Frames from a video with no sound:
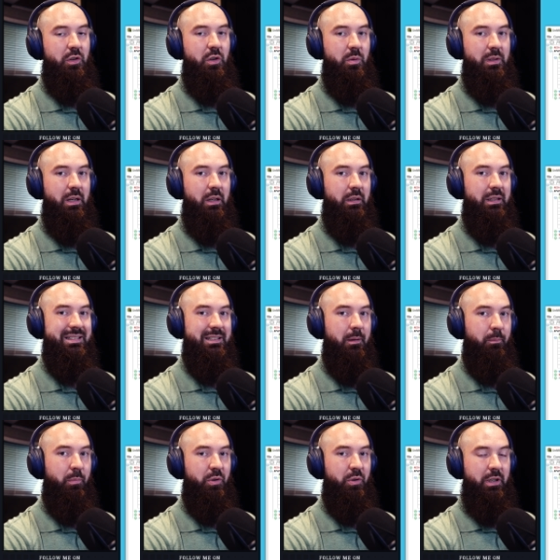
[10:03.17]
using at least
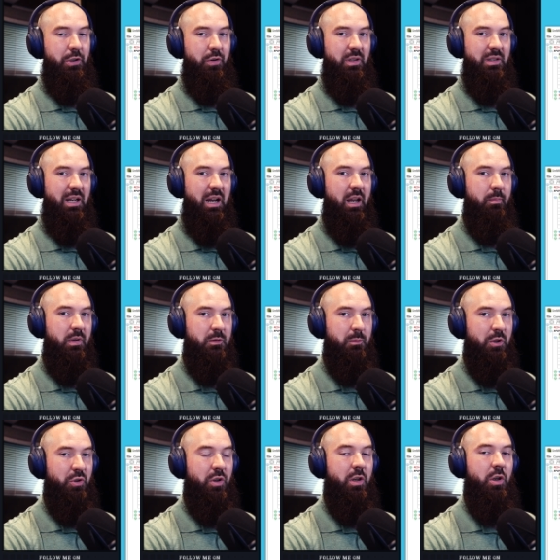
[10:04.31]
some percentage of the time,
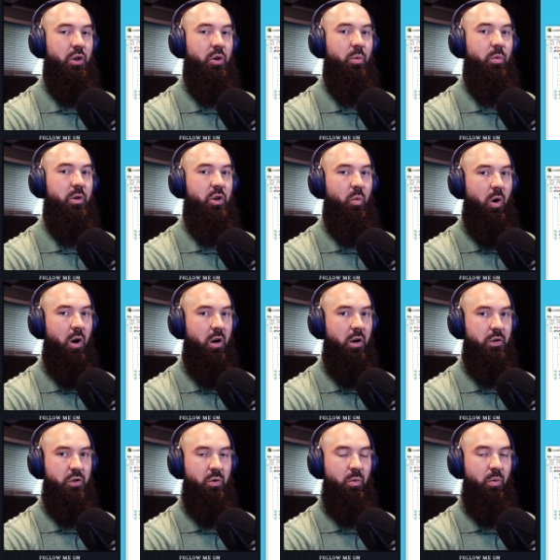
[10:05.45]
especially the newer you are
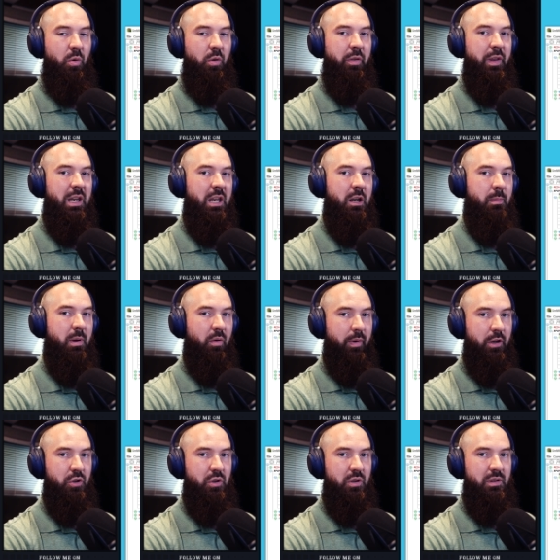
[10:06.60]
to thinking about
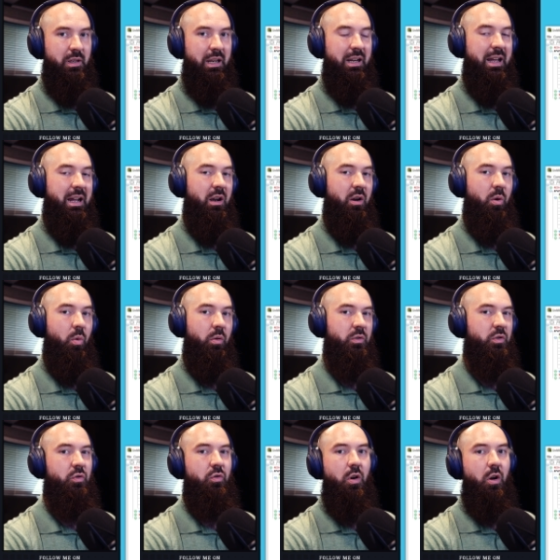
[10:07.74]
ranges and how
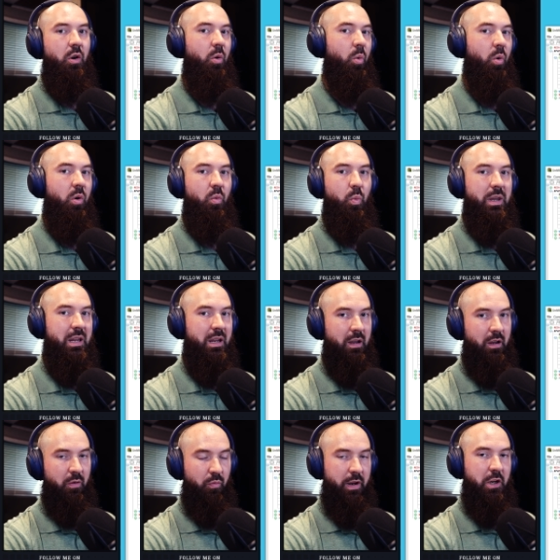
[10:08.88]
strong or weak
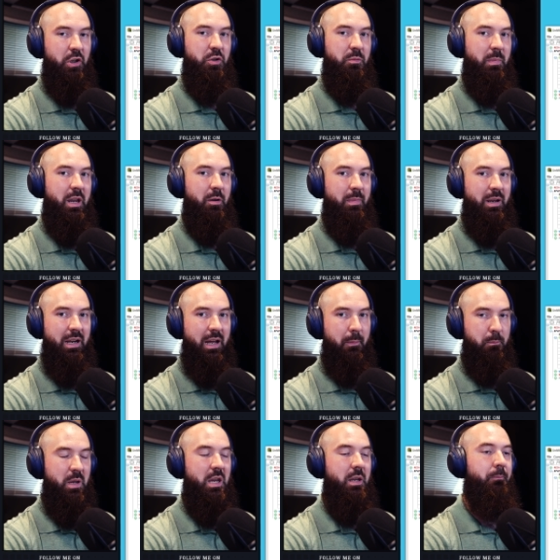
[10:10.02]
a range may or may
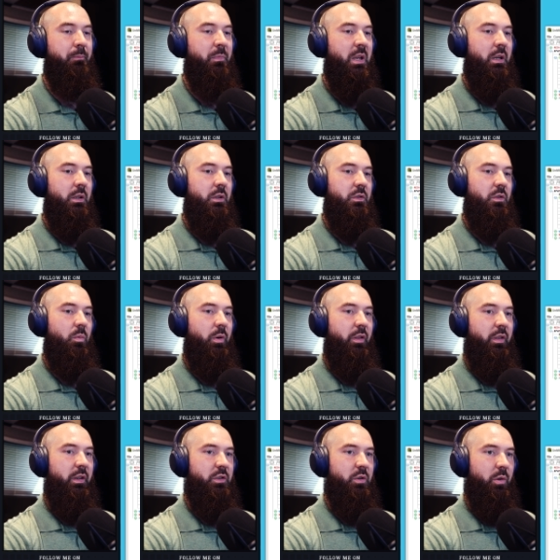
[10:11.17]
not be. So one of
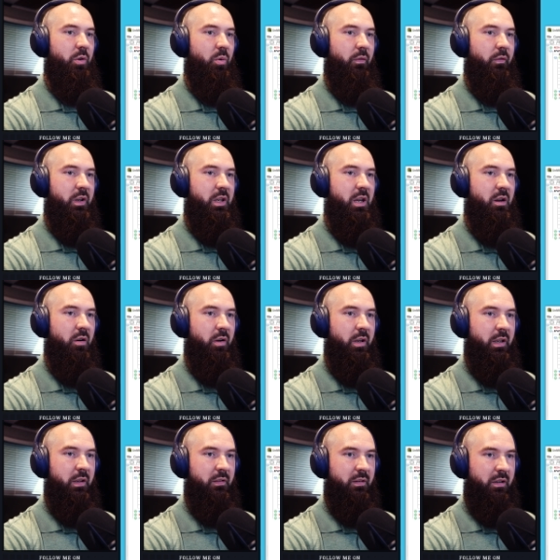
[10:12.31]
the things you can do over here
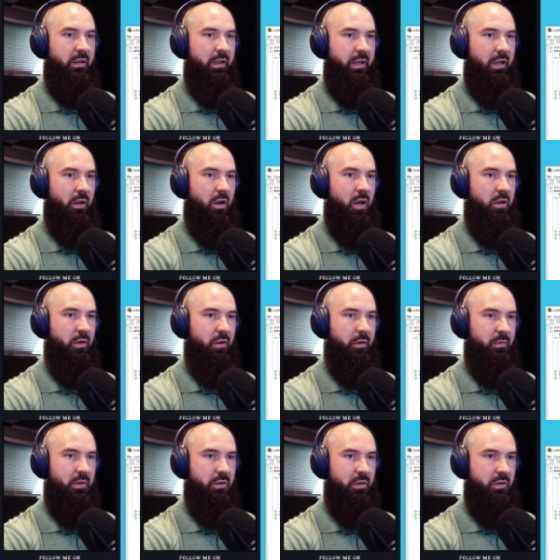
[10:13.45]
is click a color.
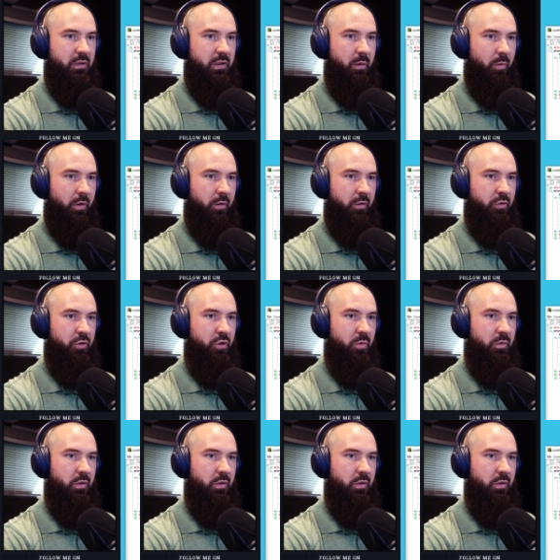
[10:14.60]
So let's just say we're going to choose